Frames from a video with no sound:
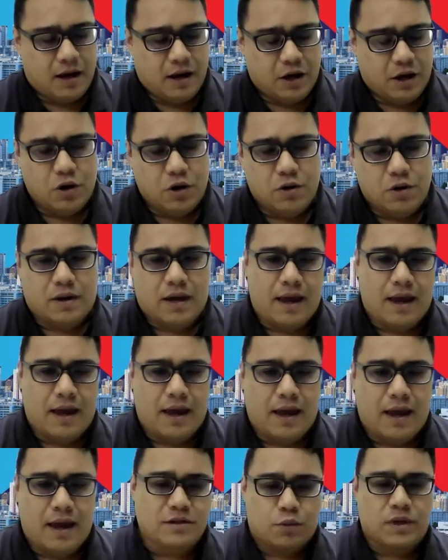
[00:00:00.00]
You know,
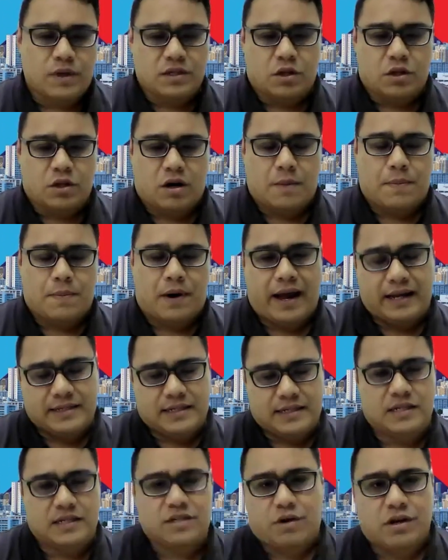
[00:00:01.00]
KS always talk about
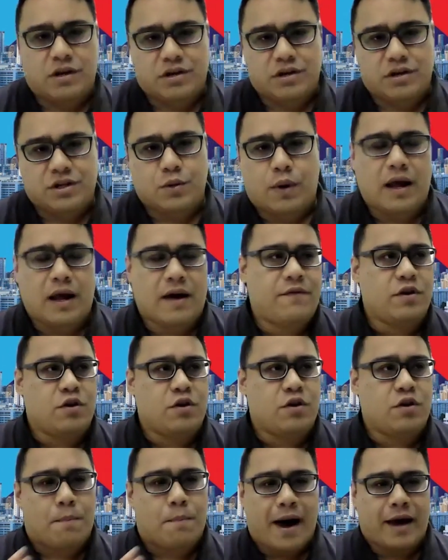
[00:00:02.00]
exit strategy. Whatever
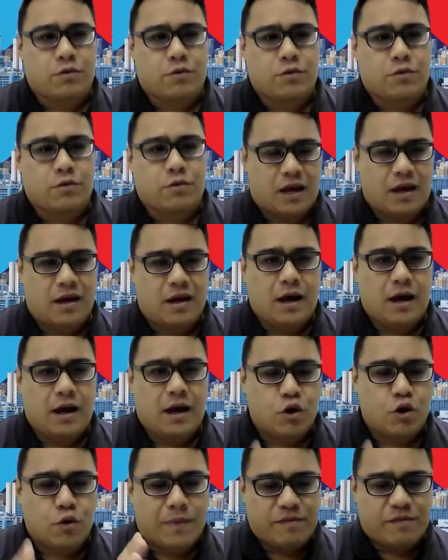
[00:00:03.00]
you buy today,
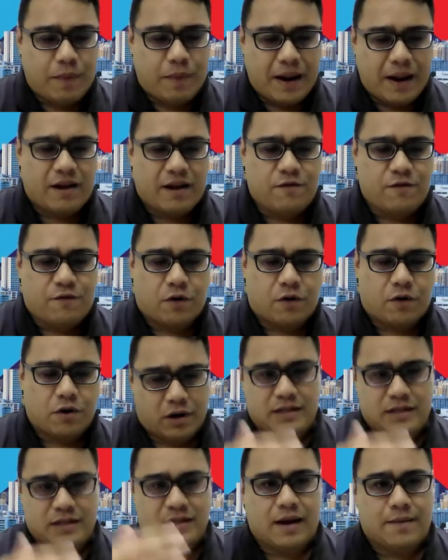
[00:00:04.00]
you must plan for
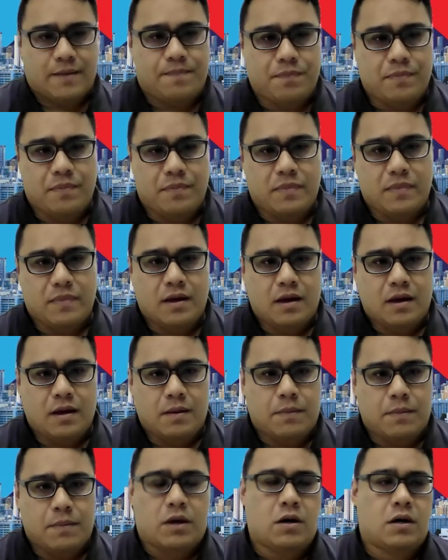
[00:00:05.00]
your next step.
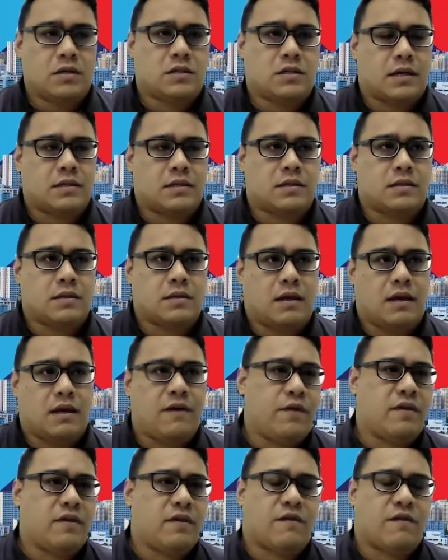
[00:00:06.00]
Because
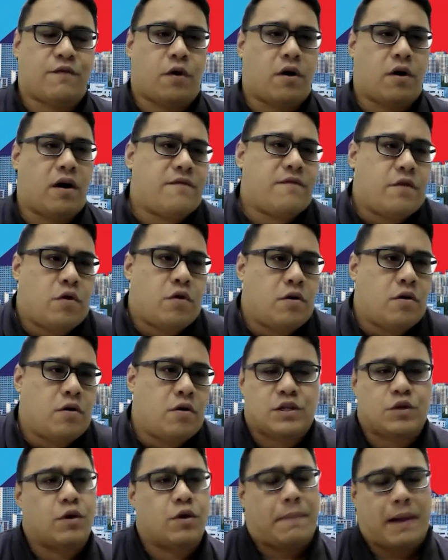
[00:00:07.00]
if it's a forever home,
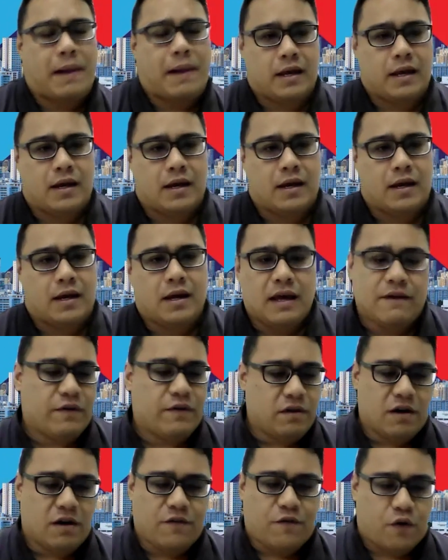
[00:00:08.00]
there's still a planning.
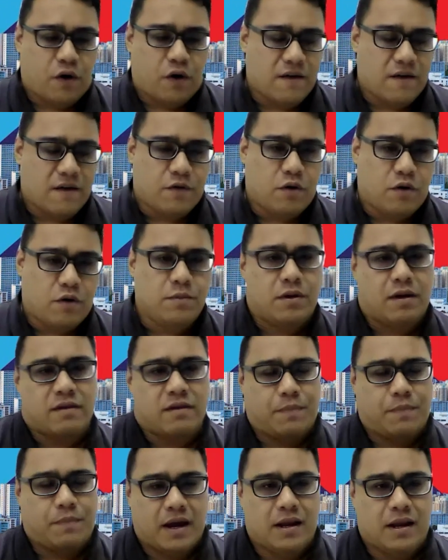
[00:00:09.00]
If it's not a forever home,
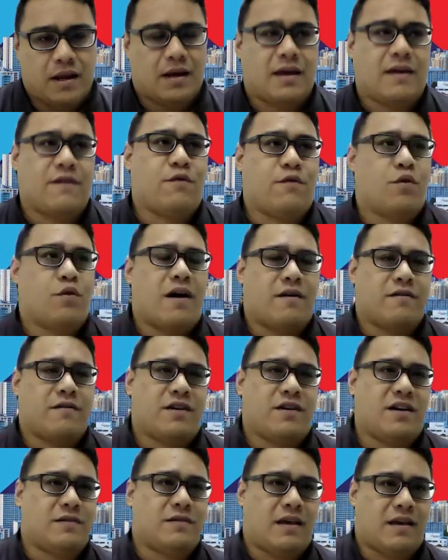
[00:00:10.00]
a planning. If you are
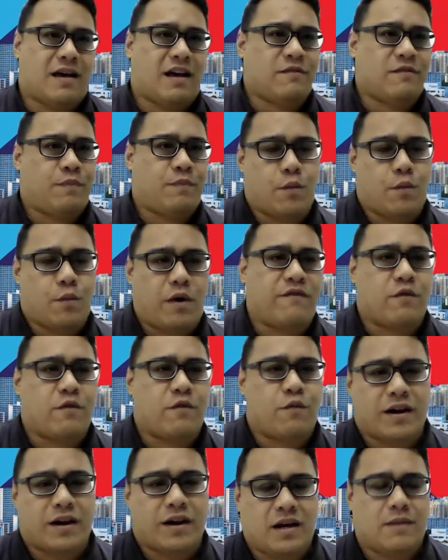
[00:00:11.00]
just husband and wife
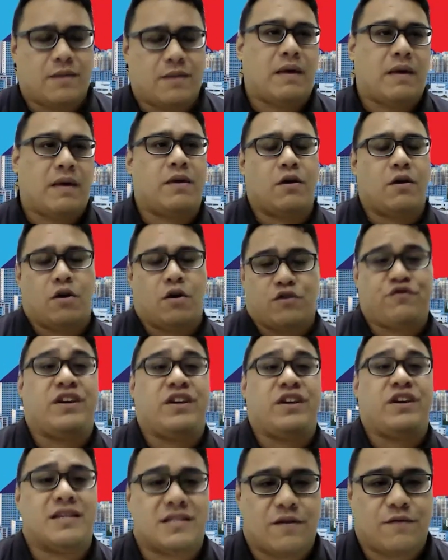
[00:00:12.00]
with one kid, maybe you got 3
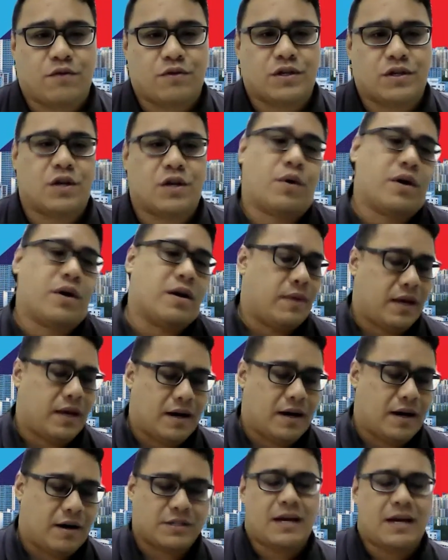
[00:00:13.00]
kids in the future, you want a big
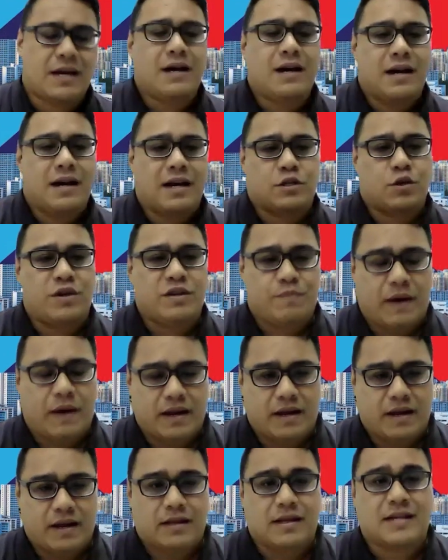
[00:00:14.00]
house, there's always
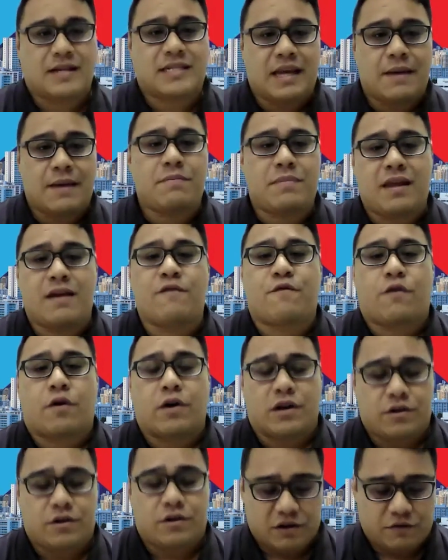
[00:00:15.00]
planning. The same thing for
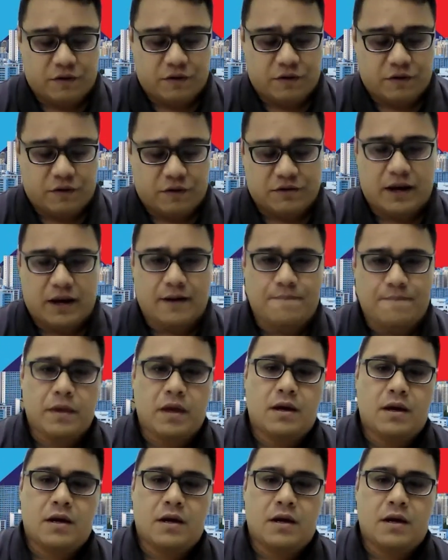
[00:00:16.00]
interest rates, right?